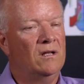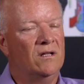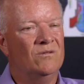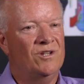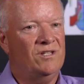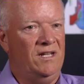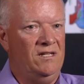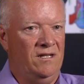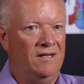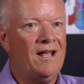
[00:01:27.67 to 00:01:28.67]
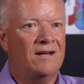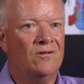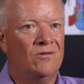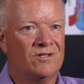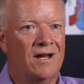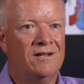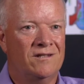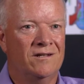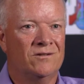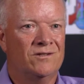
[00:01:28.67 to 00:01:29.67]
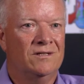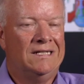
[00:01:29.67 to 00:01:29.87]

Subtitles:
don't just teach the technical side of skills.